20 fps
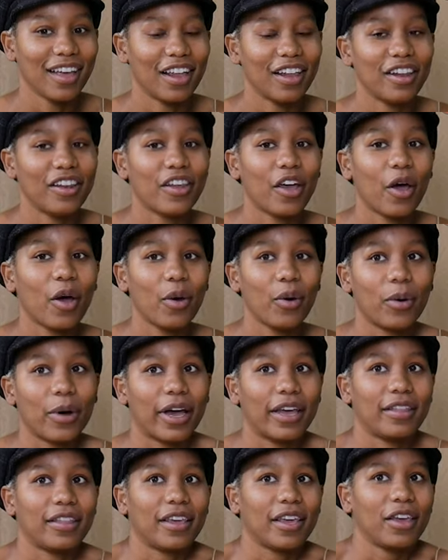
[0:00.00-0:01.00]
No,
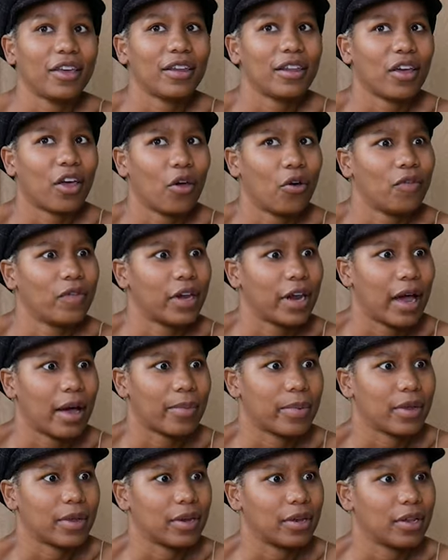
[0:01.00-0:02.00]
I think it, COVID
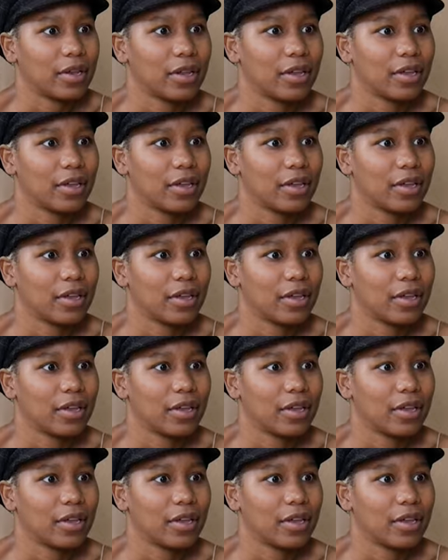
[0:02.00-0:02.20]
happened.